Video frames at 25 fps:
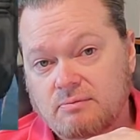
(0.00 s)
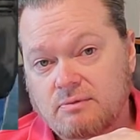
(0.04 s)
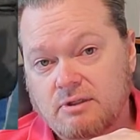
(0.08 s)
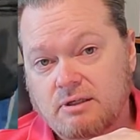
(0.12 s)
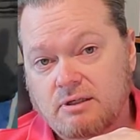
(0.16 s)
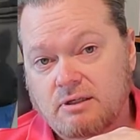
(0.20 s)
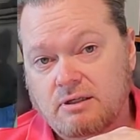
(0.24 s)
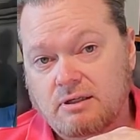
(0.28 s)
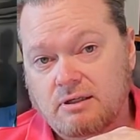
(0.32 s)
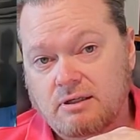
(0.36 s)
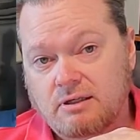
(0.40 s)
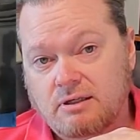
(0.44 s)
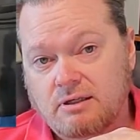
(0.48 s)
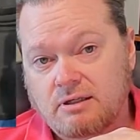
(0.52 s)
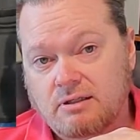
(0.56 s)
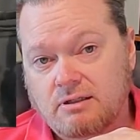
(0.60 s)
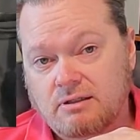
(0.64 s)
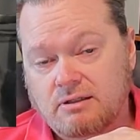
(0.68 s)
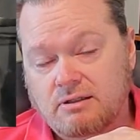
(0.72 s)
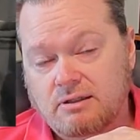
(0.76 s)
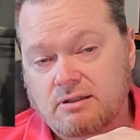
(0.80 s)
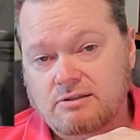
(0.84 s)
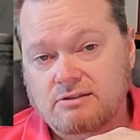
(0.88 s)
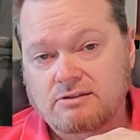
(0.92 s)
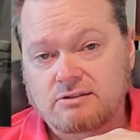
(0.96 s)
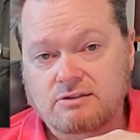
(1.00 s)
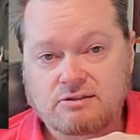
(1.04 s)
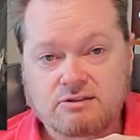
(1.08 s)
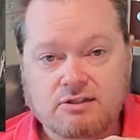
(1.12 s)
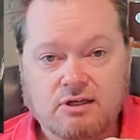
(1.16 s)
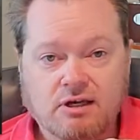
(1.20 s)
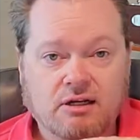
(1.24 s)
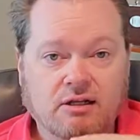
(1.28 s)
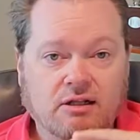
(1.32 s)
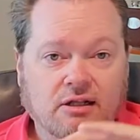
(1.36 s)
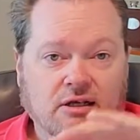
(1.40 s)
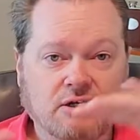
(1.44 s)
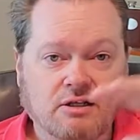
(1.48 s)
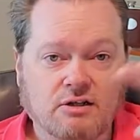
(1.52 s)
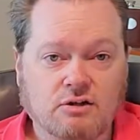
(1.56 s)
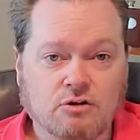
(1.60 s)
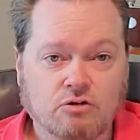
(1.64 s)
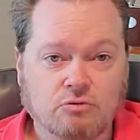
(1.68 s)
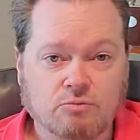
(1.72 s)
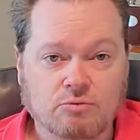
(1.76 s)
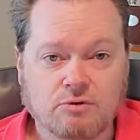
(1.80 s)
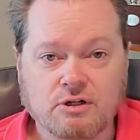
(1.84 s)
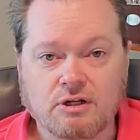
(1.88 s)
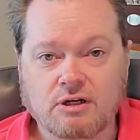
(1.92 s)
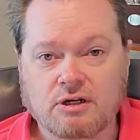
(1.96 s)
and it's just kind of like an
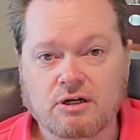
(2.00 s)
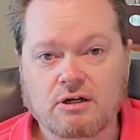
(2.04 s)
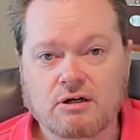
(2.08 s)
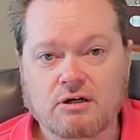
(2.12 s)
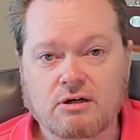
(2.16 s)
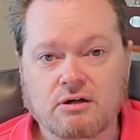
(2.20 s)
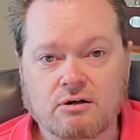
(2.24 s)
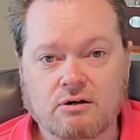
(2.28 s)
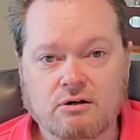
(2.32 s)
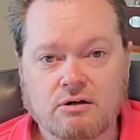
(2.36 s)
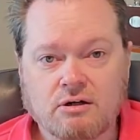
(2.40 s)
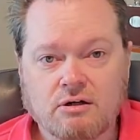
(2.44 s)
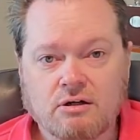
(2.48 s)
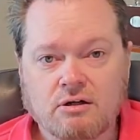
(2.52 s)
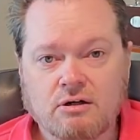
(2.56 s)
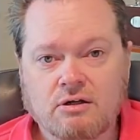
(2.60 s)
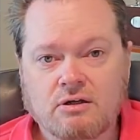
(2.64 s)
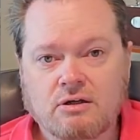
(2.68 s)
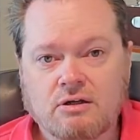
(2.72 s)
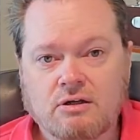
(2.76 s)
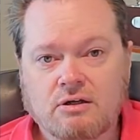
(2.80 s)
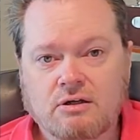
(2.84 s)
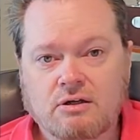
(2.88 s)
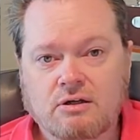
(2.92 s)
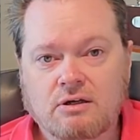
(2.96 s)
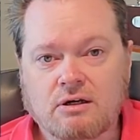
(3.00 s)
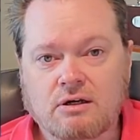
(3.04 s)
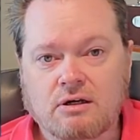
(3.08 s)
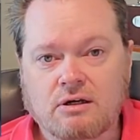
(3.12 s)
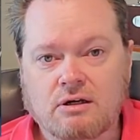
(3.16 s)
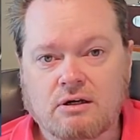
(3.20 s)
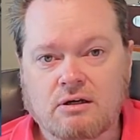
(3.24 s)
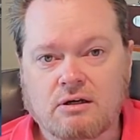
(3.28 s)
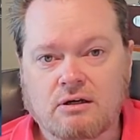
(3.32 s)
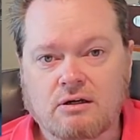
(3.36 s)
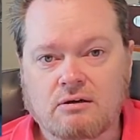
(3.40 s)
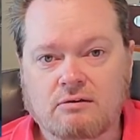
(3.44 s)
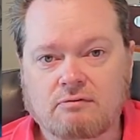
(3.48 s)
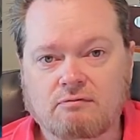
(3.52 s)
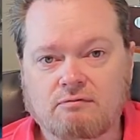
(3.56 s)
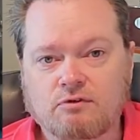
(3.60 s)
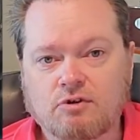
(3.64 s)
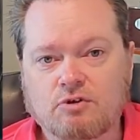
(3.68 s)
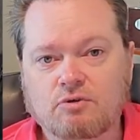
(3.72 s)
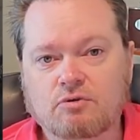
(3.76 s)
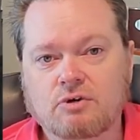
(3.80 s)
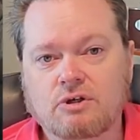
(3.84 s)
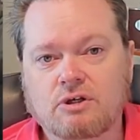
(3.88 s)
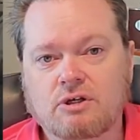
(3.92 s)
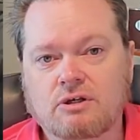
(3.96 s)
open air
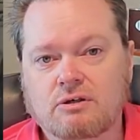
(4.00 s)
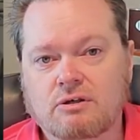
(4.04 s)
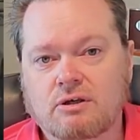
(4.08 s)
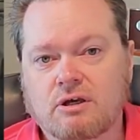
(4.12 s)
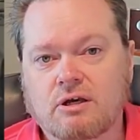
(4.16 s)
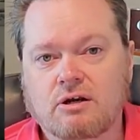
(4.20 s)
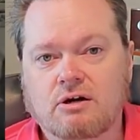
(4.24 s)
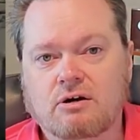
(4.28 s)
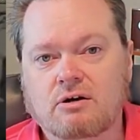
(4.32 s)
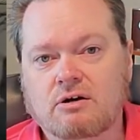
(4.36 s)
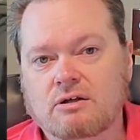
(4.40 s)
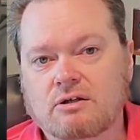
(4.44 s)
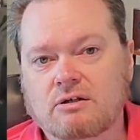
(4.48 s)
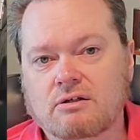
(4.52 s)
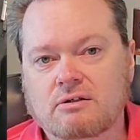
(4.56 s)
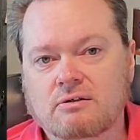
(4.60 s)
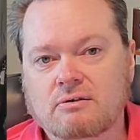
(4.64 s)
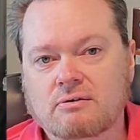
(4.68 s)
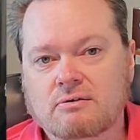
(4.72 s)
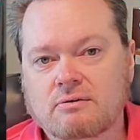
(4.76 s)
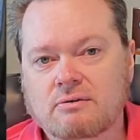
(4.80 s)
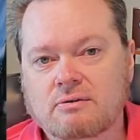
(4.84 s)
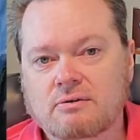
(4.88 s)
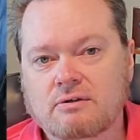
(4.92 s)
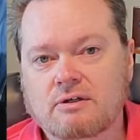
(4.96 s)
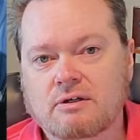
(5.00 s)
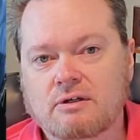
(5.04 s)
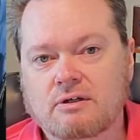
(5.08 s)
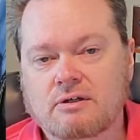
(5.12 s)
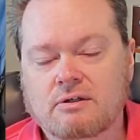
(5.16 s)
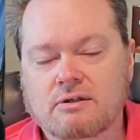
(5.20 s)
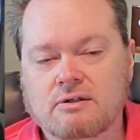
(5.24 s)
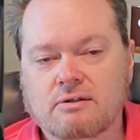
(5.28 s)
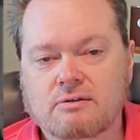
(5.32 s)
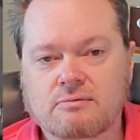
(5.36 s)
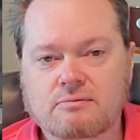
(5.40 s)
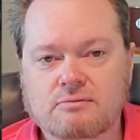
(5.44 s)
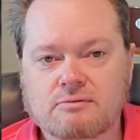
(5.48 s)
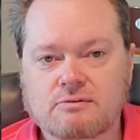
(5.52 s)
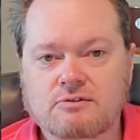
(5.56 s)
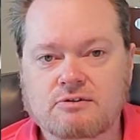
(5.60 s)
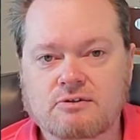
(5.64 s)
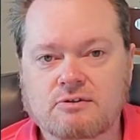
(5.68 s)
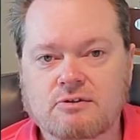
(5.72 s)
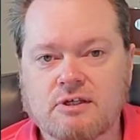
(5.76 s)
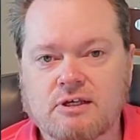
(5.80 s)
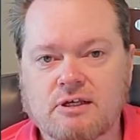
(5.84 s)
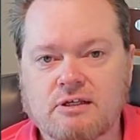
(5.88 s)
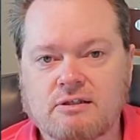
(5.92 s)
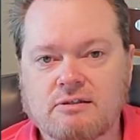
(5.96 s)
viewing area.
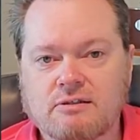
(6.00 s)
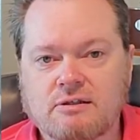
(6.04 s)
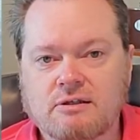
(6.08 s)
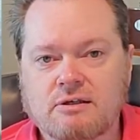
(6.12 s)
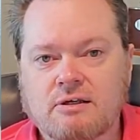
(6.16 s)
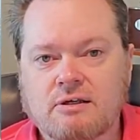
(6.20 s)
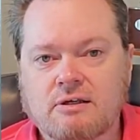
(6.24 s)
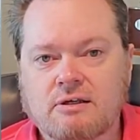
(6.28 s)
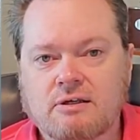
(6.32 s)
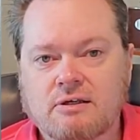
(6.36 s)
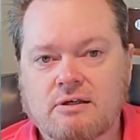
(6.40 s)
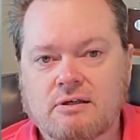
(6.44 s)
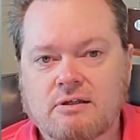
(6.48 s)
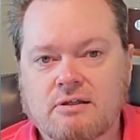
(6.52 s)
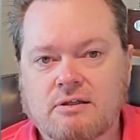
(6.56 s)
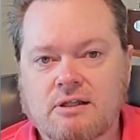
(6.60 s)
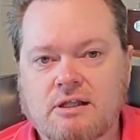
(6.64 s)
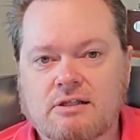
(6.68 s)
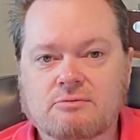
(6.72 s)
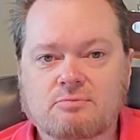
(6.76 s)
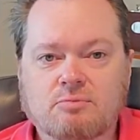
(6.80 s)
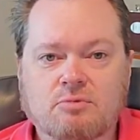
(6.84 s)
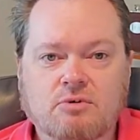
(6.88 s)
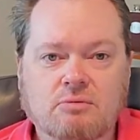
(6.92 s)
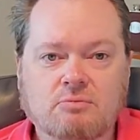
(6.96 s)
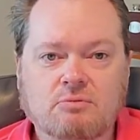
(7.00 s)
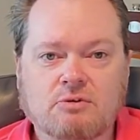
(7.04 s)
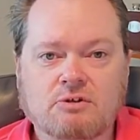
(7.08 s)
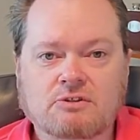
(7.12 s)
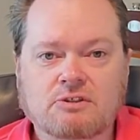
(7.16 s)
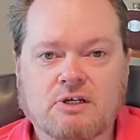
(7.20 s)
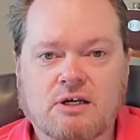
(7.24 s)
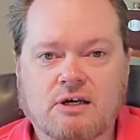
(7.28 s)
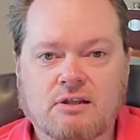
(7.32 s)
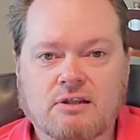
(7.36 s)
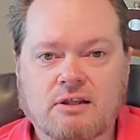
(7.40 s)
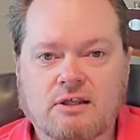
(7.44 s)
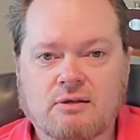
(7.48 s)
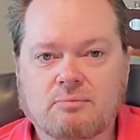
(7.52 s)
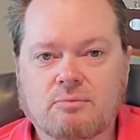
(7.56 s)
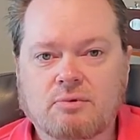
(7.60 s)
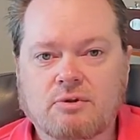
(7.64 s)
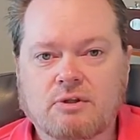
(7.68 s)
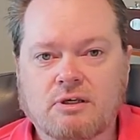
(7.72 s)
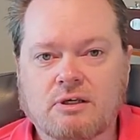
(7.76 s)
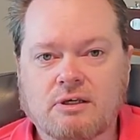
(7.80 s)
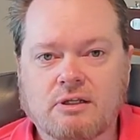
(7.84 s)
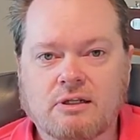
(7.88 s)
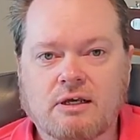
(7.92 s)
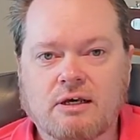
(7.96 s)
So that's pretty much how that
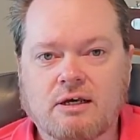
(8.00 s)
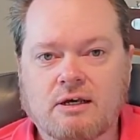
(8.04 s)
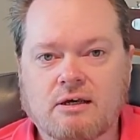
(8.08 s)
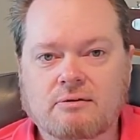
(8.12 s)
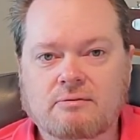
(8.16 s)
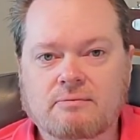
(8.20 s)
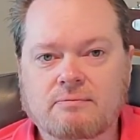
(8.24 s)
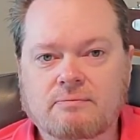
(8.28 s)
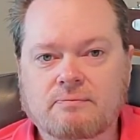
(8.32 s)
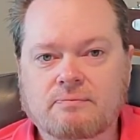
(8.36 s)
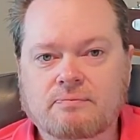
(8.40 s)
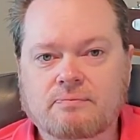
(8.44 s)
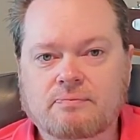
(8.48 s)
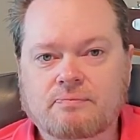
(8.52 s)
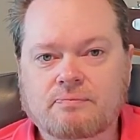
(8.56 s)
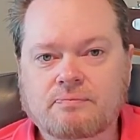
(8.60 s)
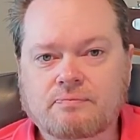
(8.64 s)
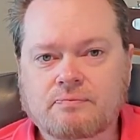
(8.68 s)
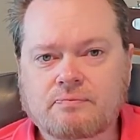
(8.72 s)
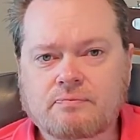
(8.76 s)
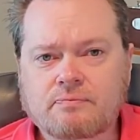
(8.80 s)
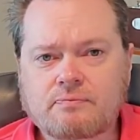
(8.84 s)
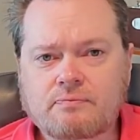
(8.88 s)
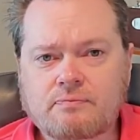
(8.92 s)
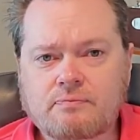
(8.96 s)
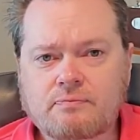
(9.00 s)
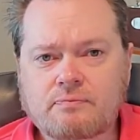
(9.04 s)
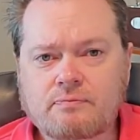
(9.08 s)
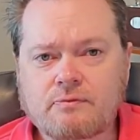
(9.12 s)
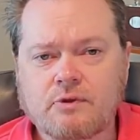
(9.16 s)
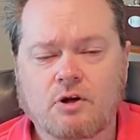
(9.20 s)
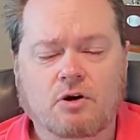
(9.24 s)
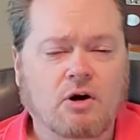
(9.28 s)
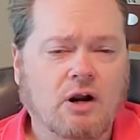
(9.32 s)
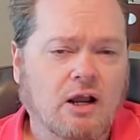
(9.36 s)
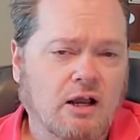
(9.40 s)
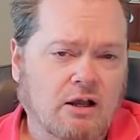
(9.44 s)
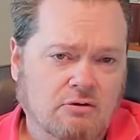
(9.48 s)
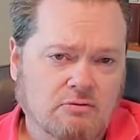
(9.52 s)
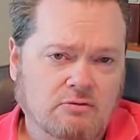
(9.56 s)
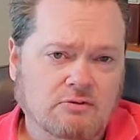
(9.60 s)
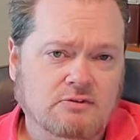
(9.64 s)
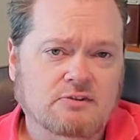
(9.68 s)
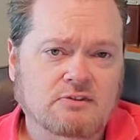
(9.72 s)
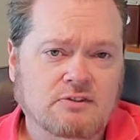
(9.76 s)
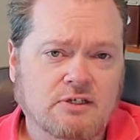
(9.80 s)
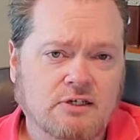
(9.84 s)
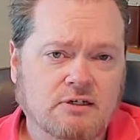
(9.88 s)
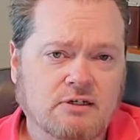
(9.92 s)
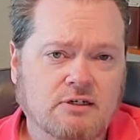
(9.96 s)
played out, or how it was
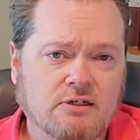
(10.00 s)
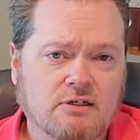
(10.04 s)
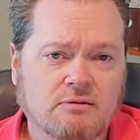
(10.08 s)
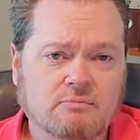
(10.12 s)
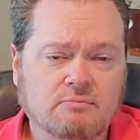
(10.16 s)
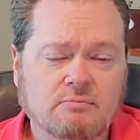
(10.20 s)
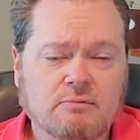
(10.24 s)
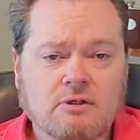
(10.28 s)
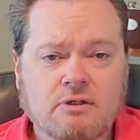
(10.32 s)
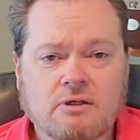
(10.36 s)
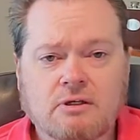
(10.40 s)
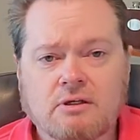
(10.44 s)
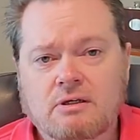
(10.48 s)
set up.